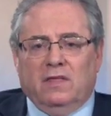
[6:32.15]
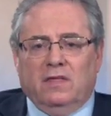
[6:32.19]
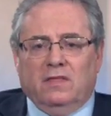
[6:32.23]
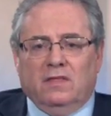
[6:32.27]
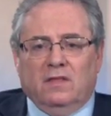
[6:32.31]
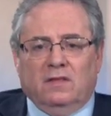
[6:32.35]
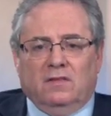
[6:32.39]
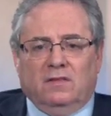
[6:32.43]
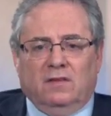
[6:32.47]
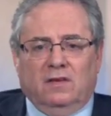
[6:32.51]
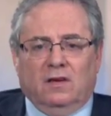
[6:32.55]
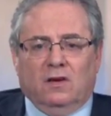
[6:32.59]

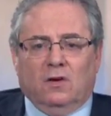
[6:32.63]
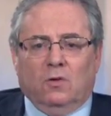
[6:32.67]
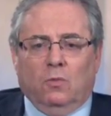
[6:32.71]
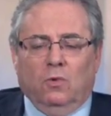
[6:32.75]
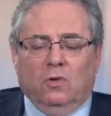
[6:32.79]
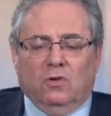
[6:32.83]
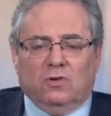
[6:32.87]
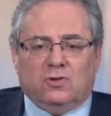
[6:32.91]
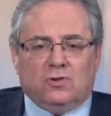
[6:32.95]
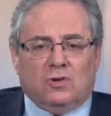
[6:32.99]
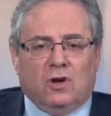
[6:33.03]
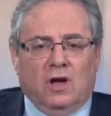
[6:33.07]
Then the tick
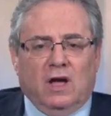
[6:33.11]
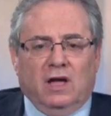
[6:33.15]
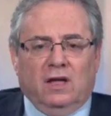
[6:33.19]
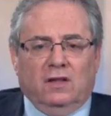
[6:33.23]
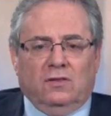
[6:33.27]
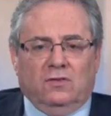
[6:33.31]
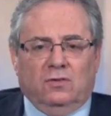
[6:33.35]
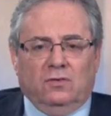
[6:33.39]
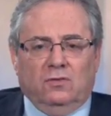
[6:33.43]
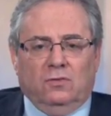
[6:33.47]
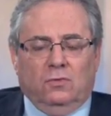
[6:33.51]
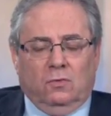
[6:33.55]
will
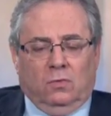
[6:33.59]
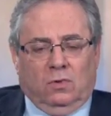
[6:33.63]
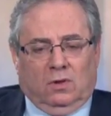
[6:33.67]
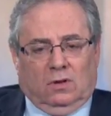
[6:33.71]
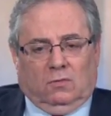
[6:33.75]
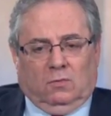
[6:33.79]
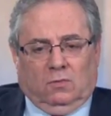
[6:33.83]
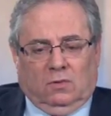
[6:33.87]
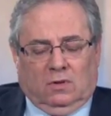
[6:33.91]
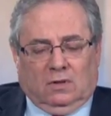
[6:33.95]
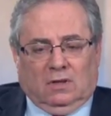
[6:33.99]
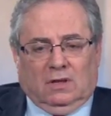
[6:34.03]

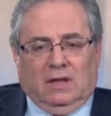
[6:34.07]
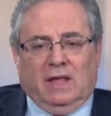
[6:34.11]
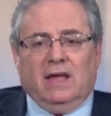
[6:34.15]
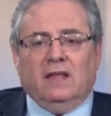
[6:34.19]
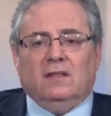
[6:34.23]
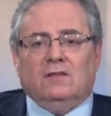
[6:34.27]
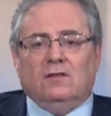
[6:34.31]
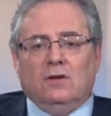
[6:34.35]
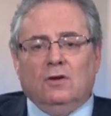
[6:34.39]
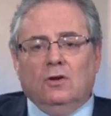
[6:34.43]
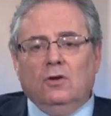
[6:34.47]
will land